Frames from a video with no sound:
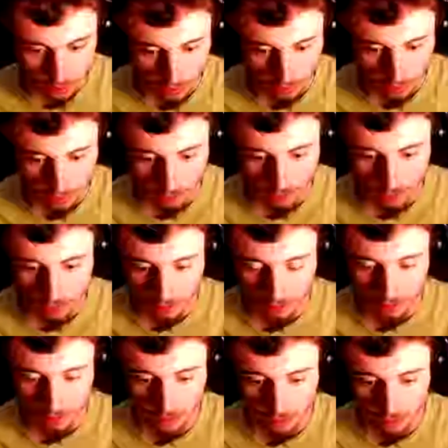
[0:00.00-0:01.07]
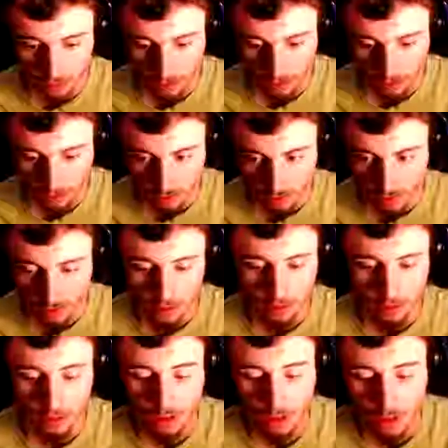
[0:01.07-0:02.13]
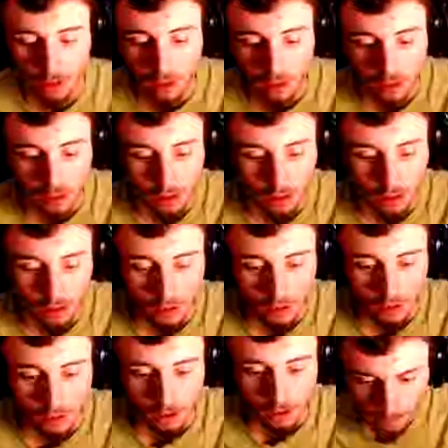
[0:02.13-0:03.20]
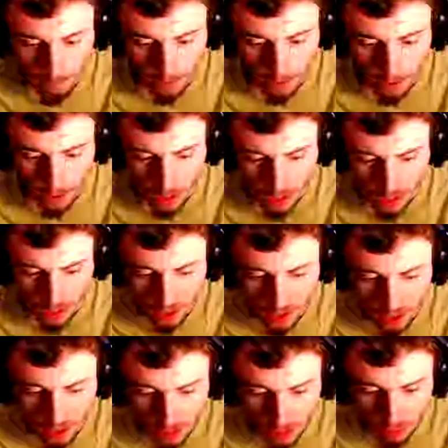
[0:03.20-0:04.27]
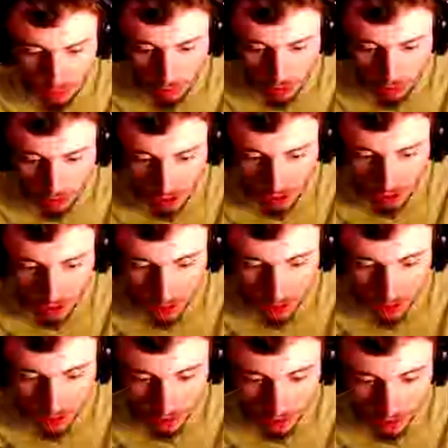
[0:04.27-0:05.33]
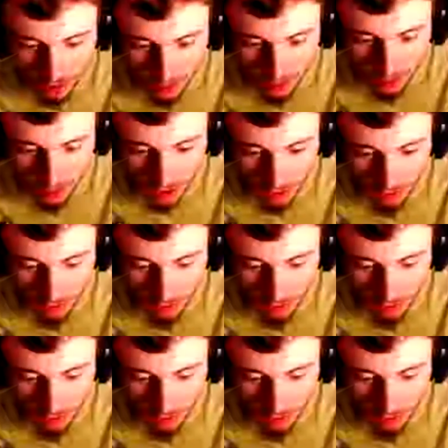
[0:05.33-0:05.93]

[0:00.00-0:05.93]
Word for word: a bunch of books here, and they each have directions. I saw something just run across the hall. It's kind of